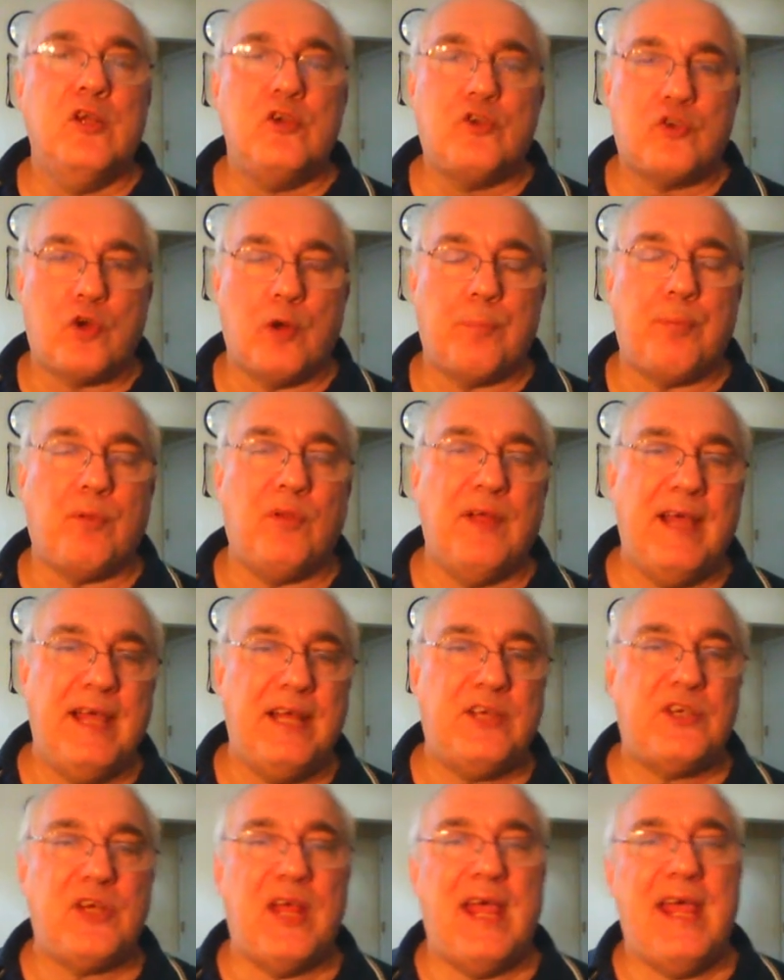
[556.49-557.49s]
Triple
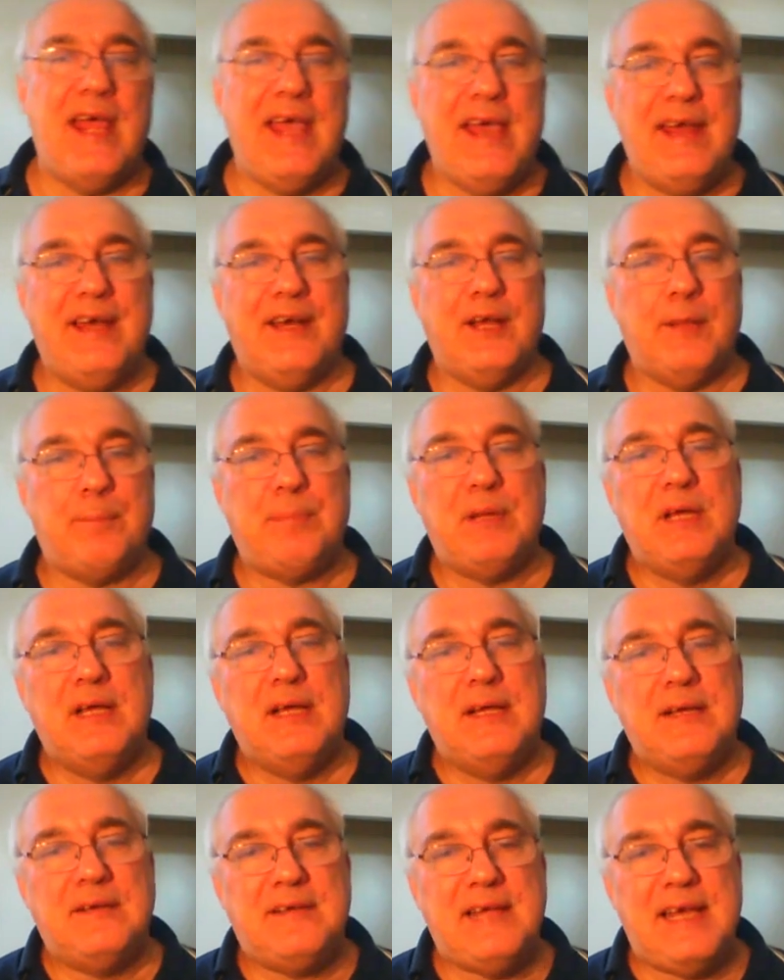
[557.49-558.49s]
H ended up
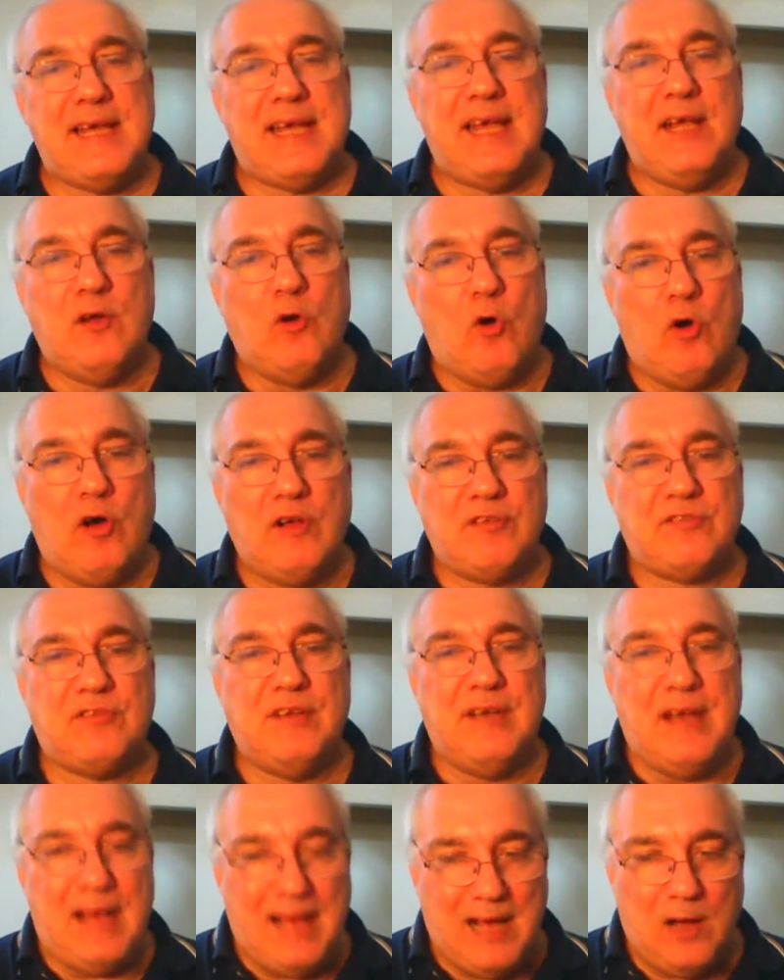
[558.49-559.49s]
taking
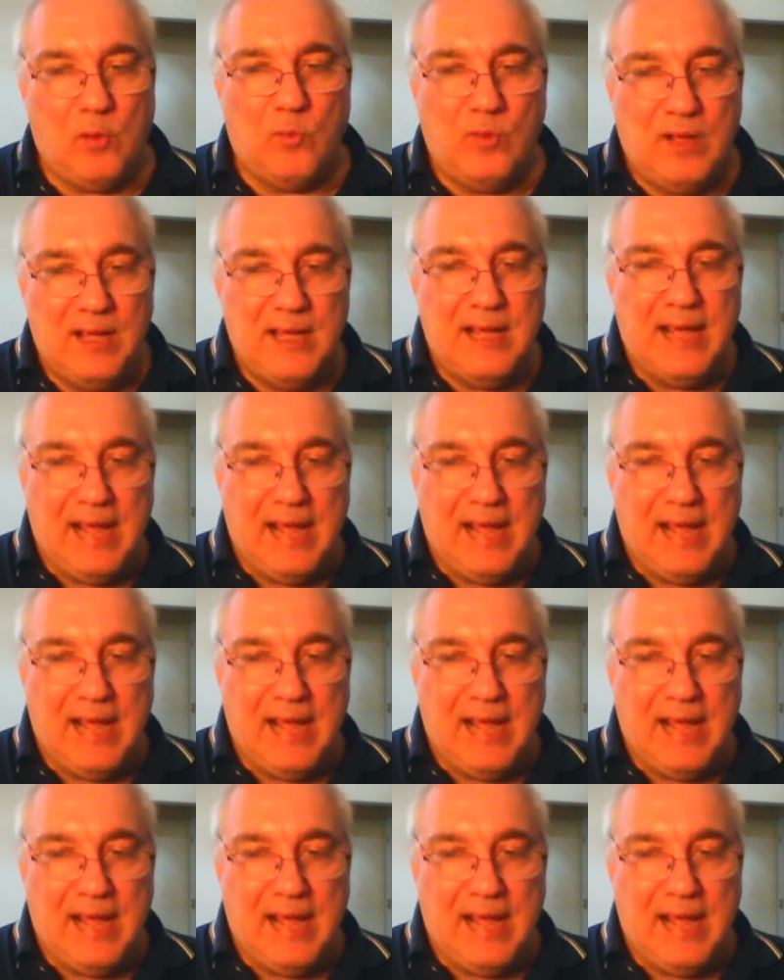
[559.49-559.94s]
Austin out